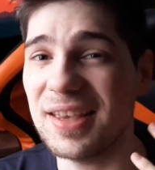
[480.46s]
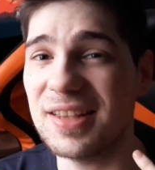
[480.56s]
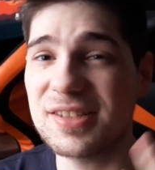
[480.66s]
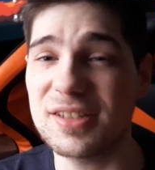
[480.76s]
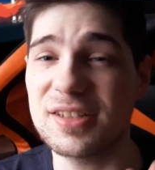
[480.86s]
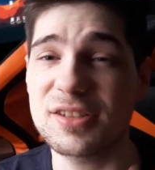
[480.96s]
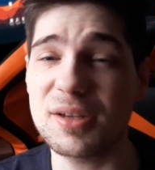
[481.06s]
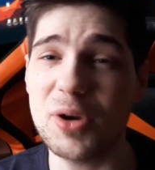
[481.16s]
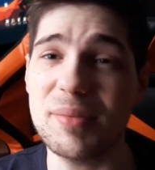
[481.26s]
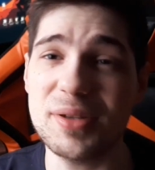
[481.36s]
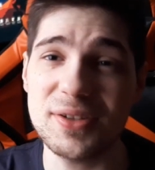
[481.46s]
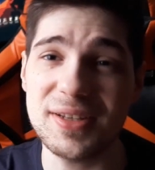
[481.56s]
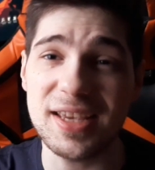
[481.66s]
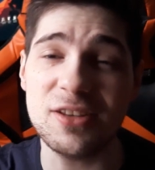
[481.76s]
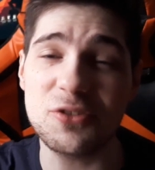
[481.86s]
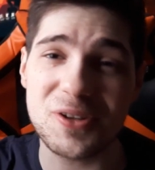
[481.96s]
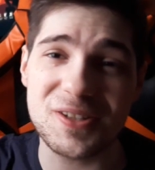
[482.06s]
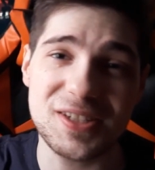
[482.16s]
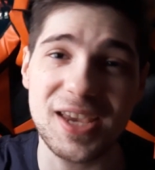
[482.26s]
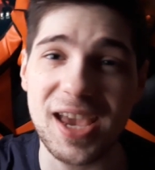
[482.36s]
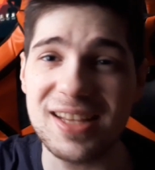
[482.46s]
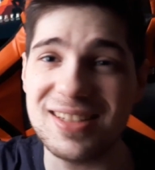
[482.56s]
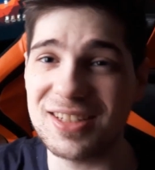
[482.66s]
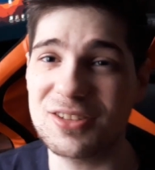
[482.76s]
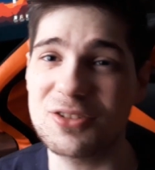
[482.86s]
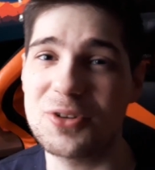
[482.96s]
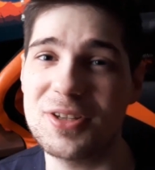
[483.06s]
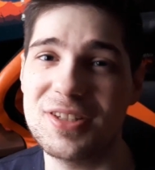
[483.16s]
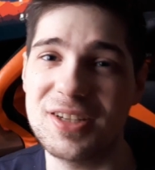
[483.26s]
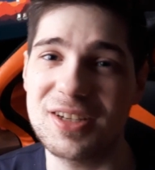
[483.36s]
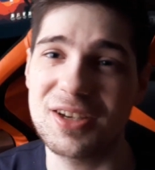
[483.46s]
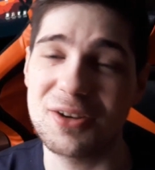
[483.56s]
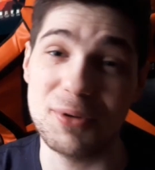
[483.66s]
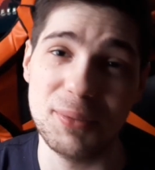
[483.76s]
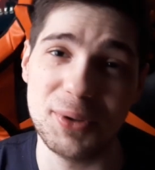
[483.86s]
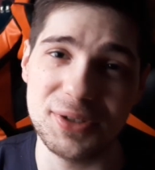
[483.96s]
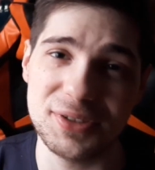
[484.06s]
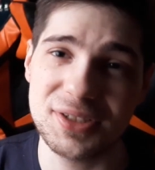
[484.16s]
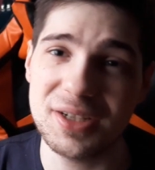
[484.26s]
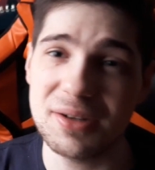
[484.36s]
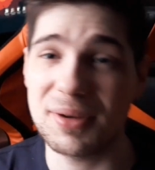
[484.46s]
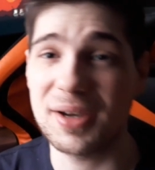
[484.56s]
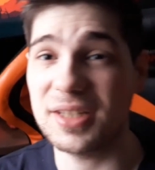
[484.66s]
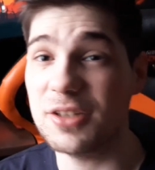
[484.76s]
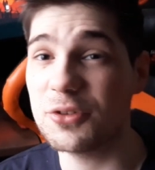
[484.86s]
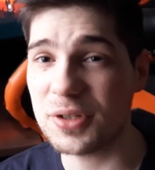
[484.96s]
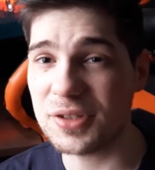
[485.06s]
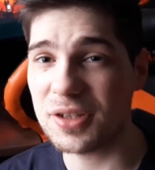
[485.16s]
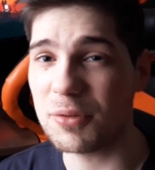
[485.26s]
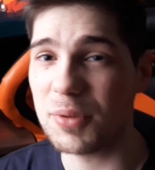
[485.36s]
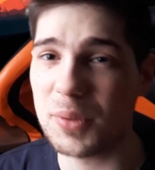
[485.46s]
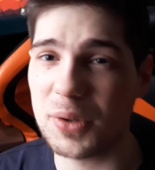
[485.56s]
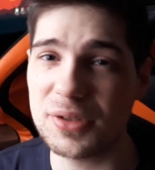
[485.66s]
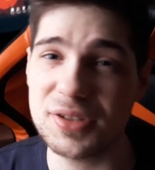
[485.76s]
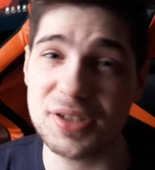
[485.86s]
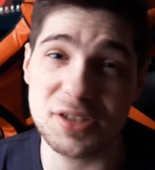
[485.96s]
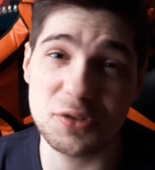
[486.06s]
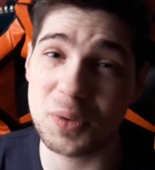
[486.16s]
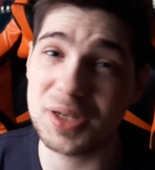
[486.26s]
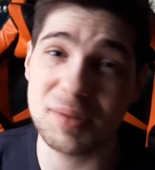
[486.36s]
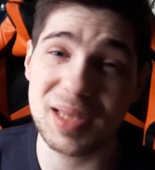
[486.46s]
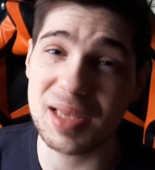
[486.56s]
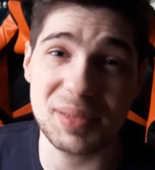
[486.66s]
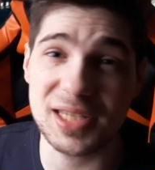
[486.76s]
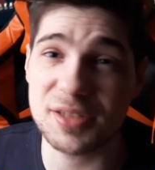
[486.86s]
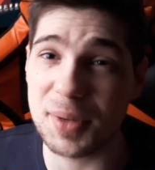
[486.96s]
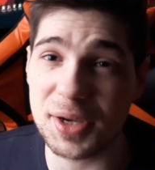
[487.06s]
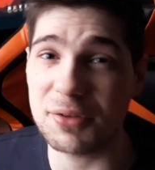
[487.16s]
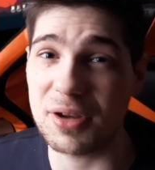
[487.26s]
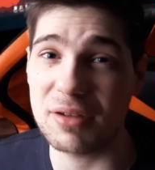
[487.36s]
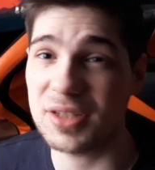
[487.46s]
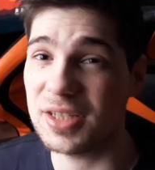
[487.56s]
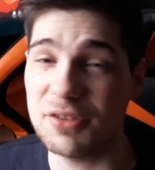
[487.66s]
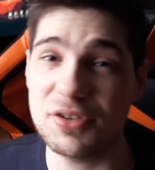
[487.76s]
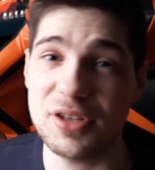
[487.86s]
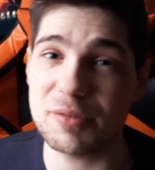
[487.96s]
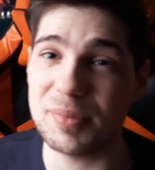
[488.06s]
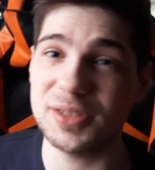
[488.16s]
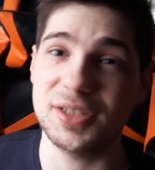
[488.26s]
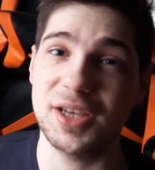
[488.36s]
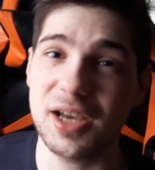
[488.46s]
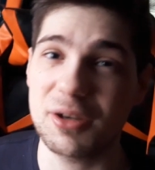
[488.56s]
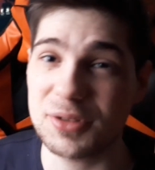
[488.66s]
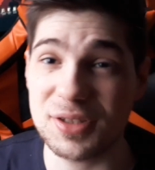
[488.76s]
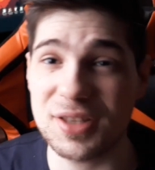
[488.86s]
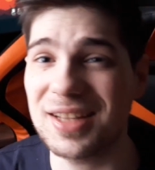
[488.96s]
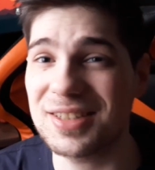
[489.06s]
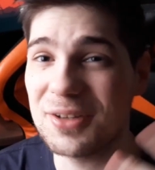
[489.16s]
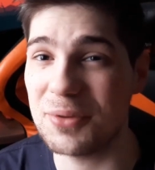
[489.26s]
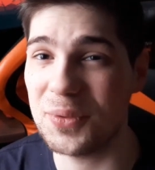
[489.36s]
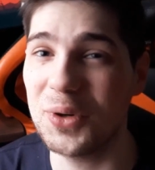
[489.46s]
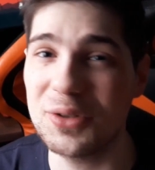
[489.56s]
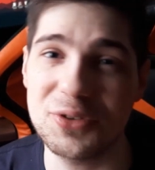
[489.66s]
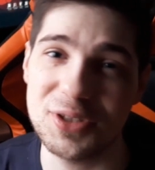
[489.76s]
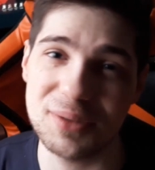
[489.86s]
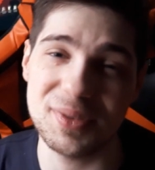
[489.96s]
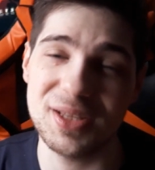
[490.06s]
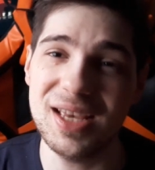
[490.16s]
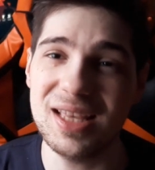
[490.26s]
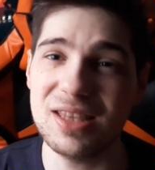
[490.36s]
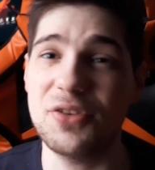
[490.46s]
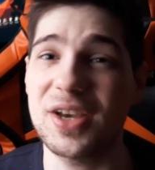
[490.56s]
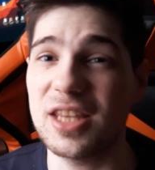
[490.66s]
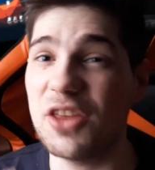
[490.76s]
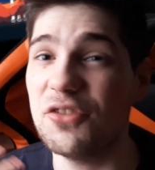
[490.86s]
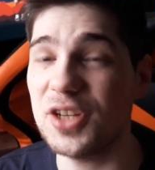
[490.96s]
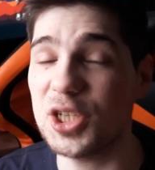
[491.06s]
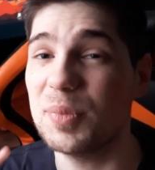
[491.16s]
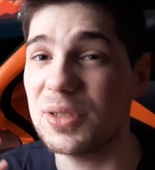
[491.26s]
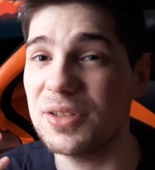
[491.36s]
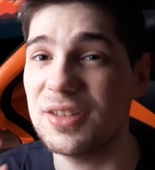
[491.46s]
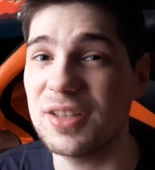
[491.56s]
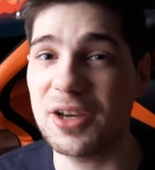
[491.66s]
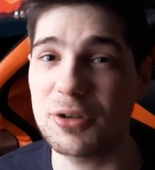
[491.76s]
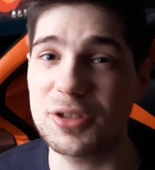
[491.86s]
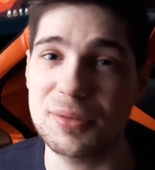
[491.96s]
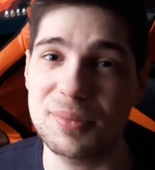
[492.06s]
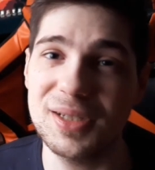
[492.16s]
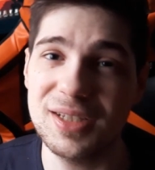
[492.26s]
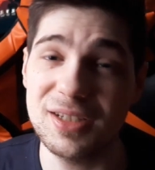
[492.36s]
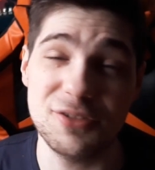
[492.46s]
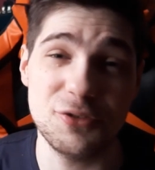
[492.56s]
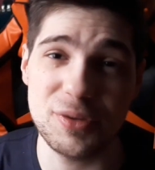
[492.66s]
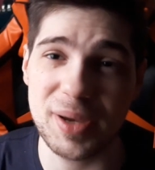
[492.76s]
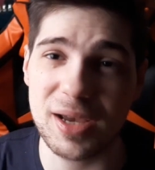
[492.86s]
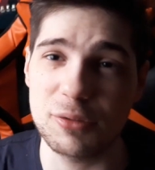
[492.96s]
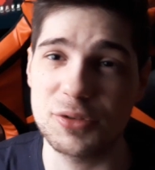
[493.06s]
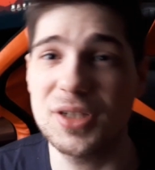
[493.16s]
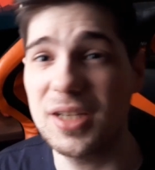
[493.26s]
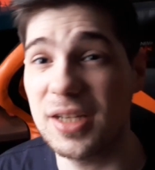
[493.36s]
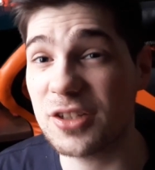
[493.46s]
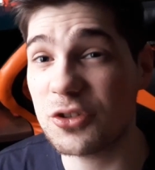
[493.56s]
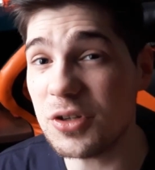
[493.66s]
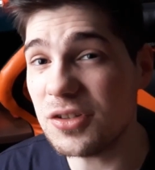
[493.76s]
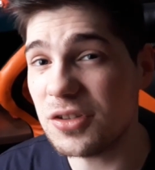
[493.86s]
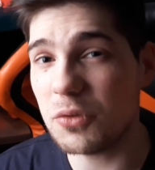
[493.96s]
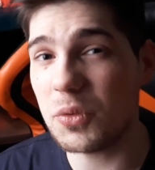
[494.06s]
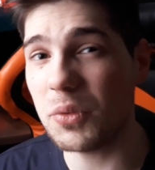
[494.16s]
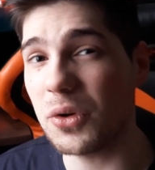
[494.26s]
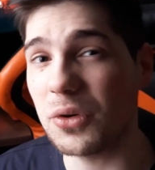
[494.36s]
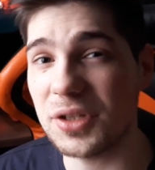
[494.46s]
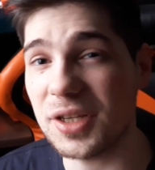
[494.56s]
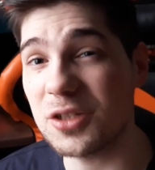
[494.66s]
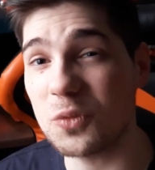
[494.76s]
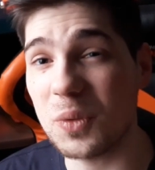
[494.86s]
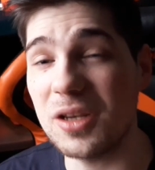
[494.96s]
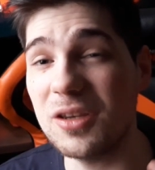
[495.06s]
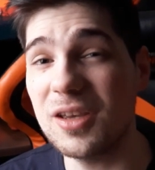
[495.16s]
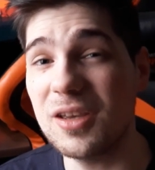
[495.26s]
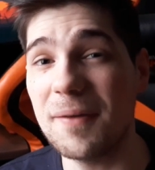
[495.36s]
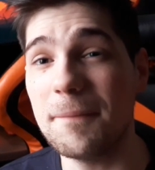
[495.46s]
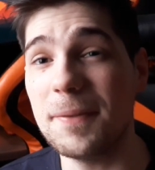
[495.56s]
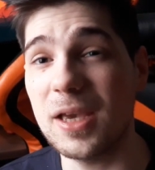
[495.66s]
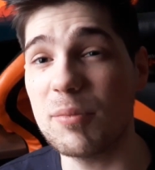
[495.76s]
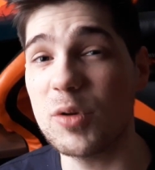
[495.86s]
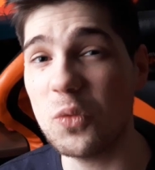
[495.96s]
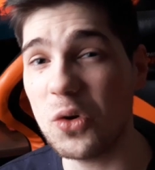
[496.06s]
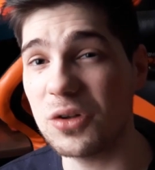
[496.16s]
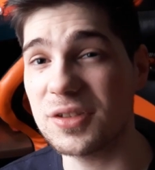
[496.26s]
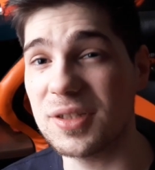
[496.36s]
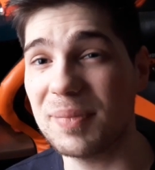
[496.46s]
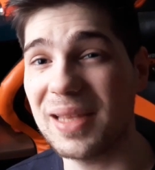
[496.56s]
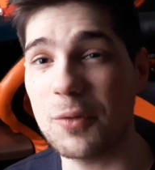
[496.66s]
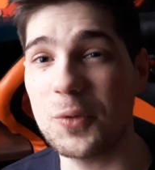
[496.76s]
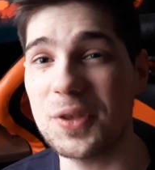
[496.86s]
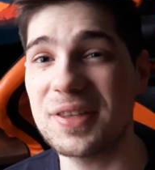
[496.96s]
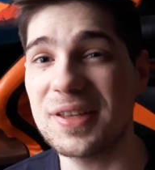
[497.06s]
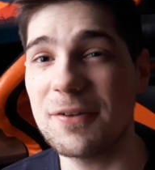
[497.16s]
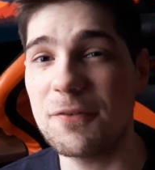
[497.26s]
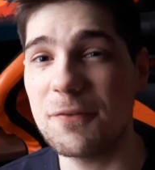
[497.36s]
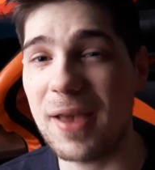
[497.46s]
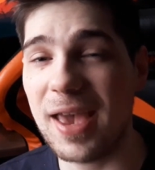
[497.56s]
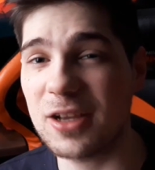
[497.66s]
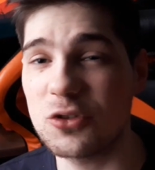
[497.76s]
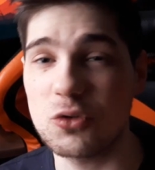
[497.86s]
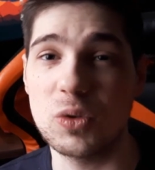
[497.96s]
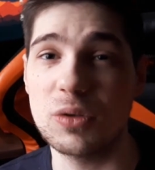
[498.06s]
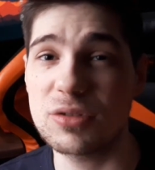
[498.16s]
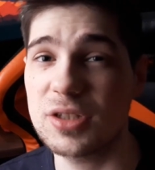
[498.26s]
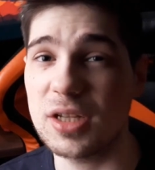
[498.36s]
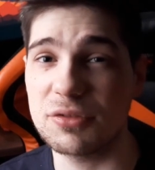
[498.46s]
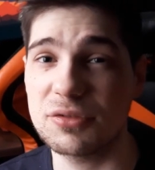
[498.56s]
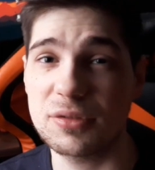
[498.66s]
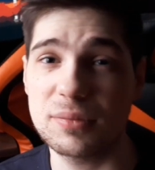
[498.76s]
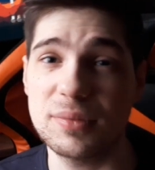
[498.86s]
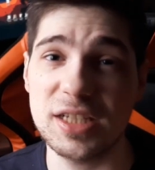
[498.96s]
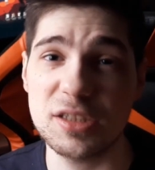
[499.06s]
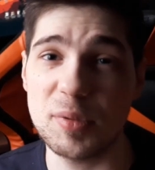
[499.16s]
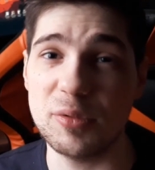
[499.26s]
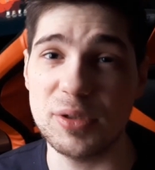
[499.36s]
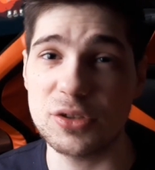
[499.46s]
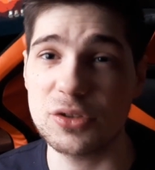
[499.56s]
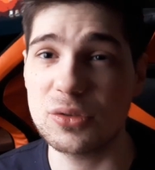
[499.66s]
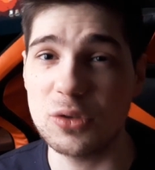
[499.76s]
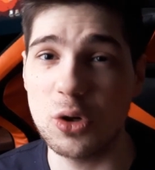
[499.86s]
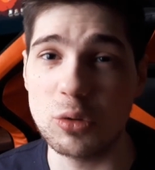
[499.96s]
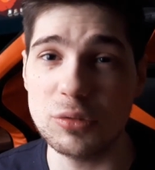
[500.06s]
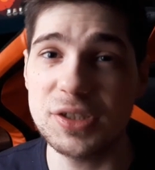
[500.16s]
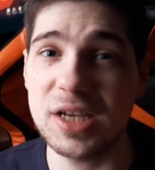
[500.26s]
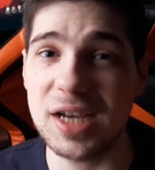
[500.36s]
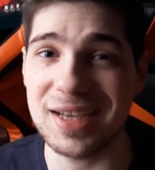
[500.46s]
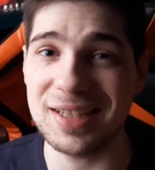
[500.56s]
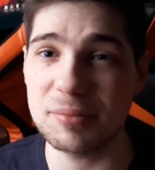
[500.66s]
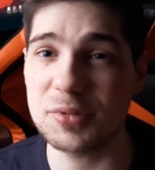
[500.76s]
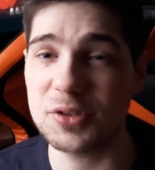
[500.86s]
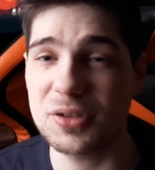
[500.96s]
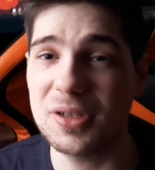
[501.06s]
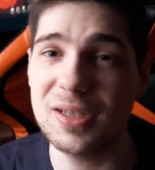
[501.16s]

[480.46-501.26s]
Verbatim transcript: is somewhere between intrinsic and extrinsic rewards, right? Intrinsic rewards is when the player plays Minecraft and they finish building the house and that's the reward for them. The, the fact that they finish building their awesome dream house. An extrinsic reward is when the game rewards the player with actual stuff, experience, gold, items.